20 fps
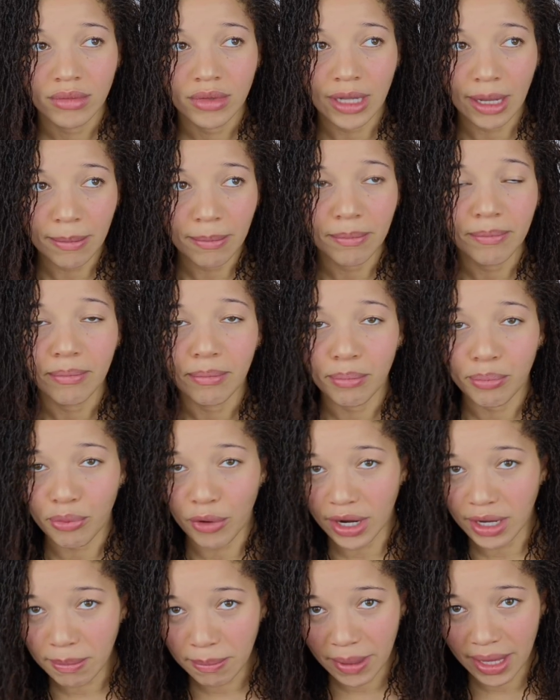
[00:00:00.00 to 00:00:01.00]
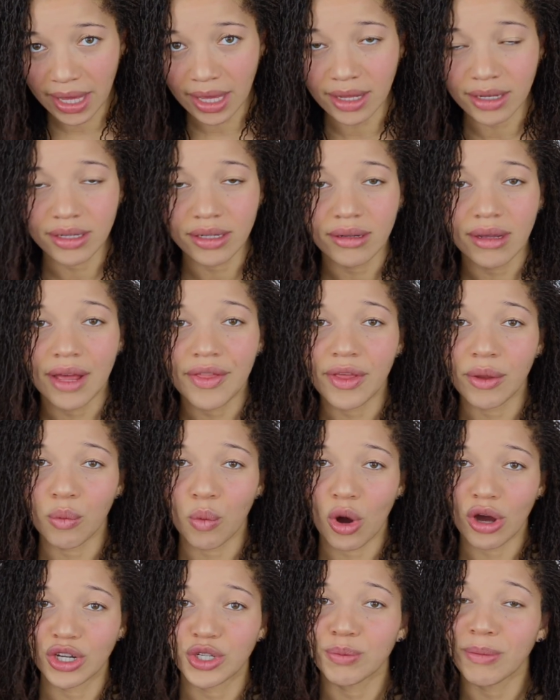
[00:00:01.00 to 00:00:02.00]
Yep, braid and band and then
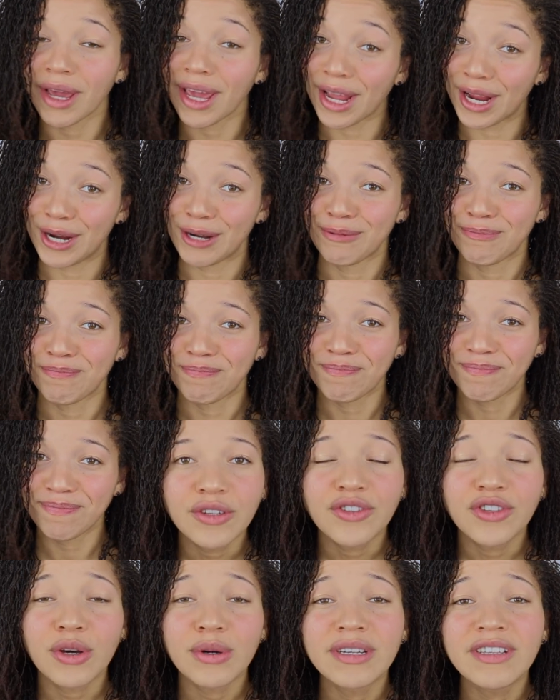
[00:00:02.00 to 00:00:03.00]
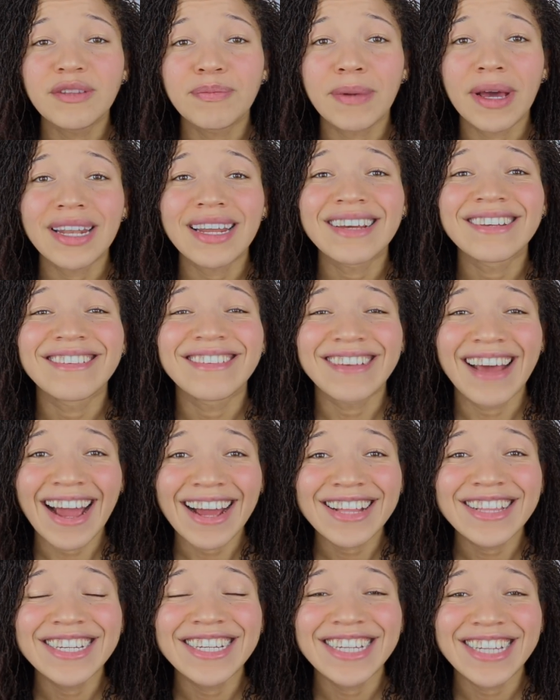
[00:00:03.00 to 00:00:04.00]
wash my hair. So it's been
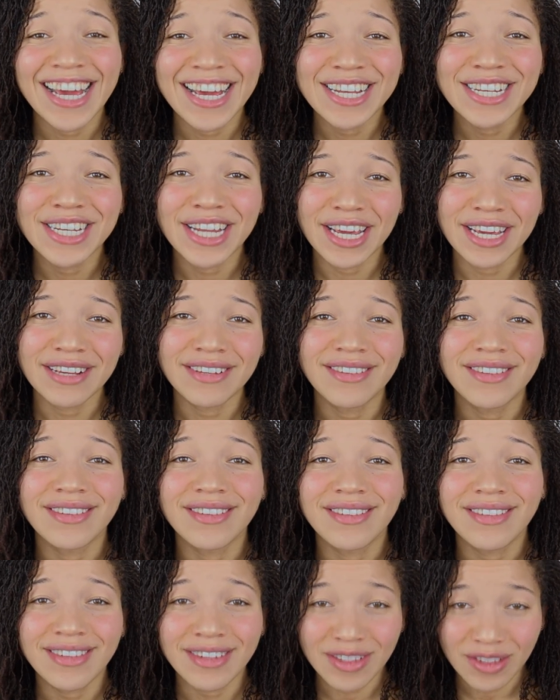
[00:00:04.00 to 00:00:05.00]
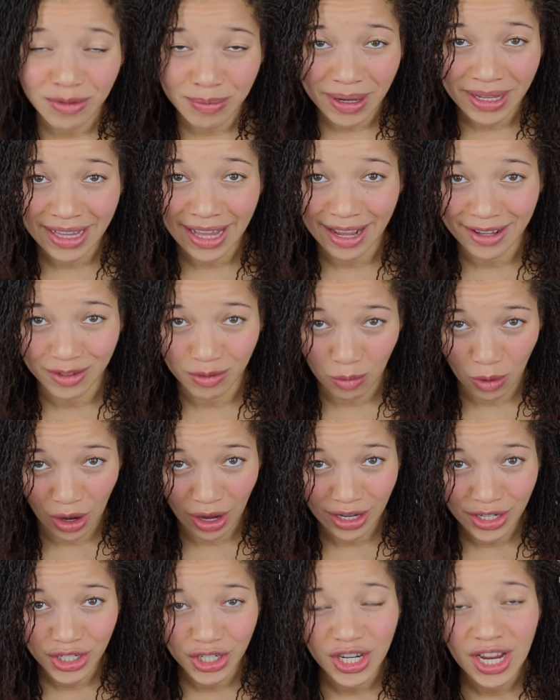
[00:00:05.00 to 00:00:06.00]
exactly 10 days since my last
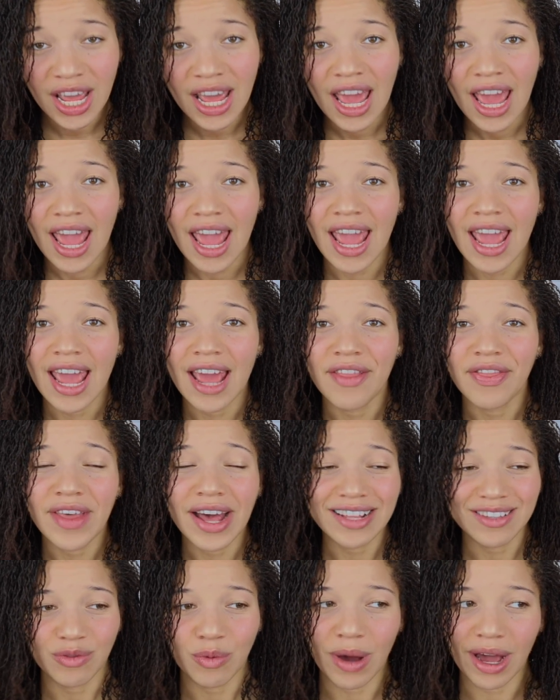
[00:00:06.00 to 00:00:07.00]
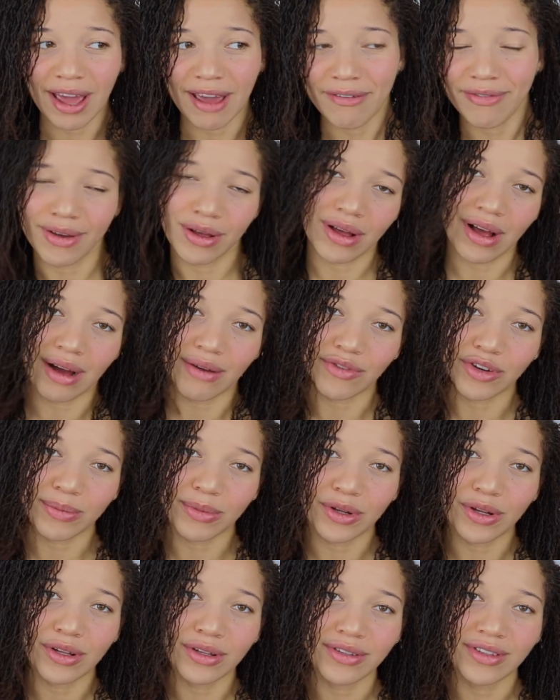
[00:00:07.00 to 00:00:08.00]
wash, and that's why I felt
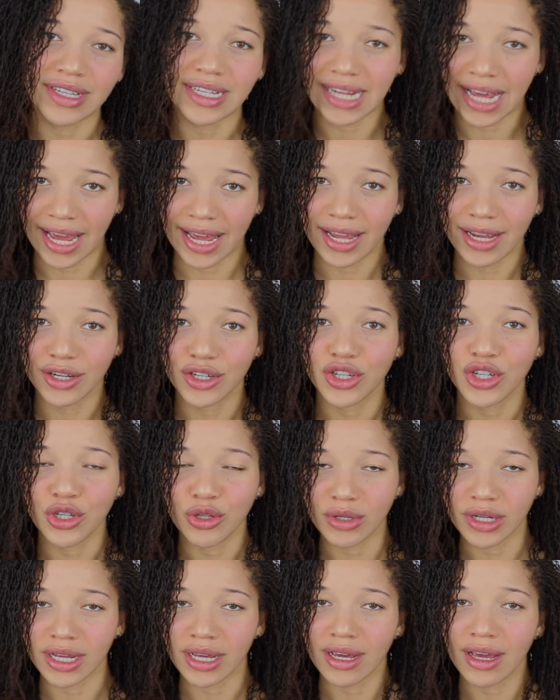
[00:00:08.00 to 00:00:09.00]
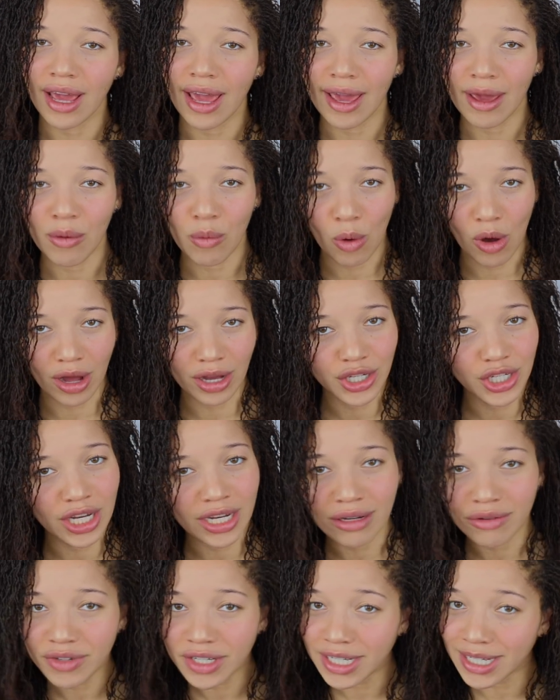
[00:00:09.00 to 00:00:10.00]
comfortable today shooting a wash
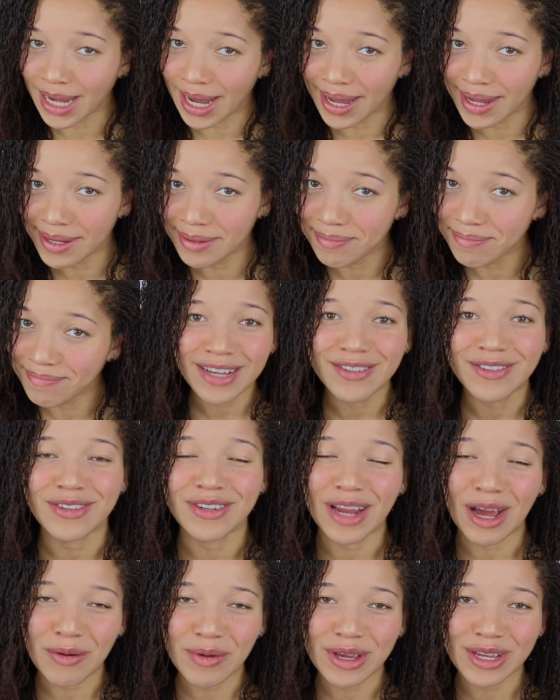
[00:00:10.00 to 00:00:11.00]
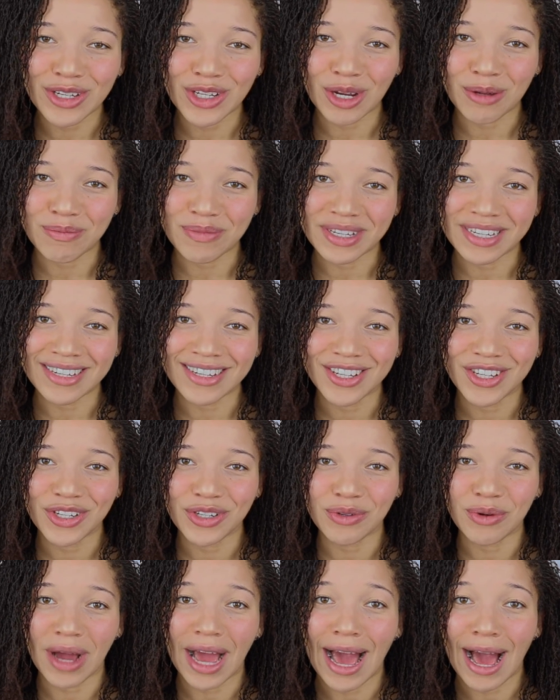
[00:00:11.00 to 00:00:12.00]
and a retie. Okay, so now we can jump
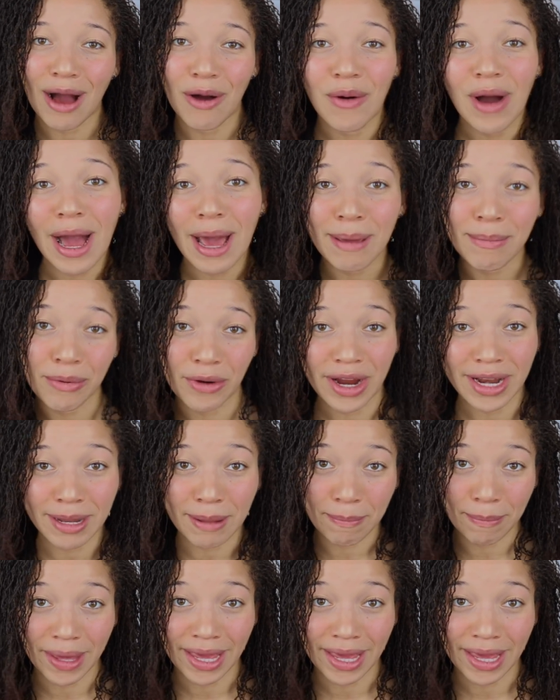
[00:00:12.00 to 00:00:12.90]
into how I braid and